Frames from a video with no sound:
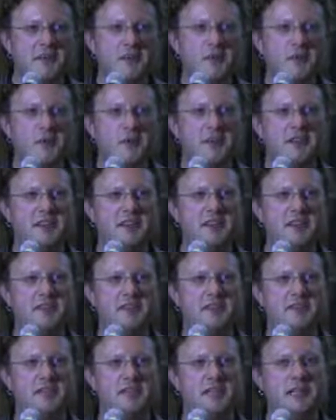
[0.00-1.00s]
when
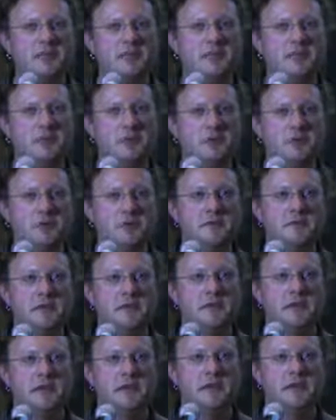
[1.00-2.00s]
things have only been
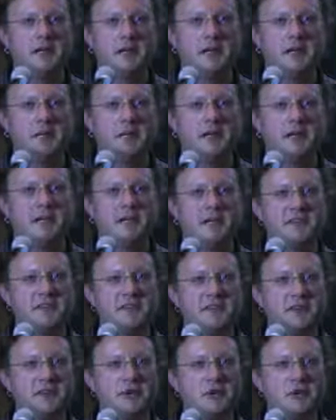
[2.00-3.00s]
moved. They are not
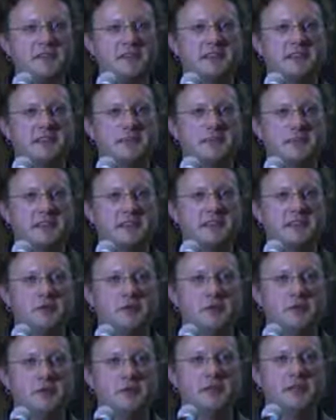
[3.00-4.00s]
persistent across
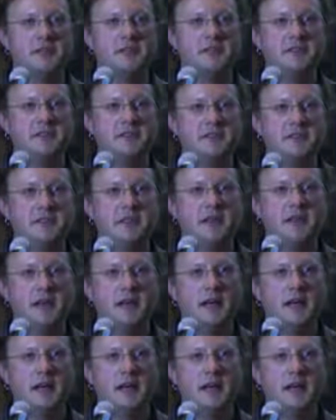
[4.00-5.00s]
splits or joins,
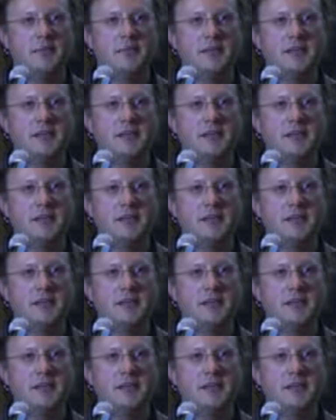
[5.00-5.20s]
um,